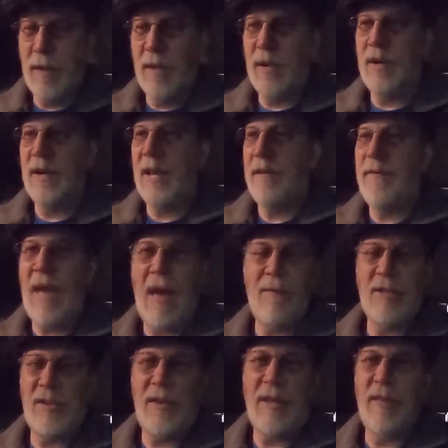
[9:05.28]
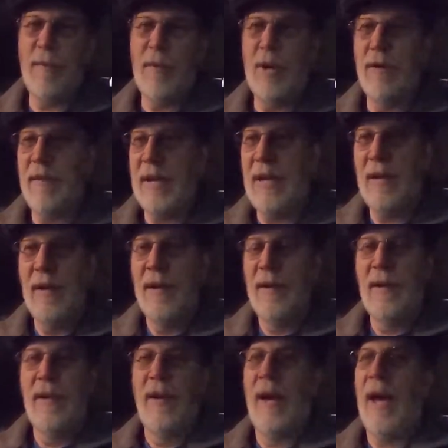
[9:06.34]
alert, if you haven't seen the movie,
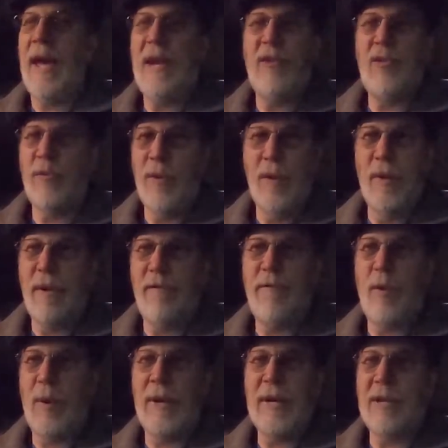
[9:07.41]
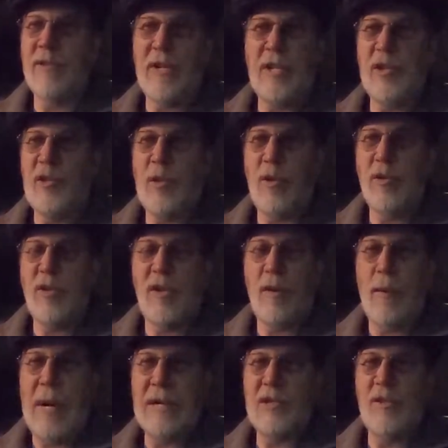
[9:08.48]
I hate to ruin it for you because I just told you to
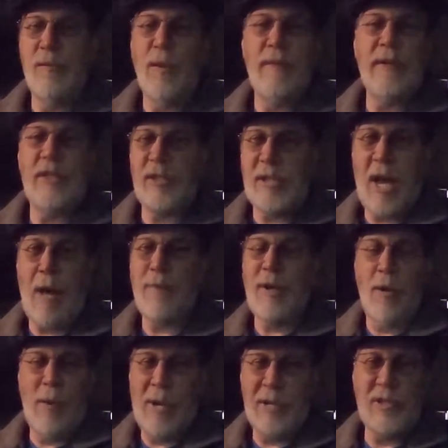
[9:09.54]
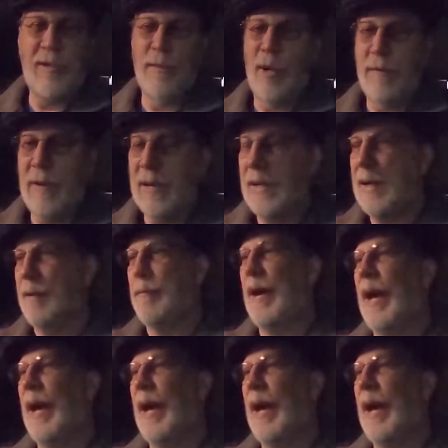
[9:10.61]
watch the movie. Stop, go watch the movie, and come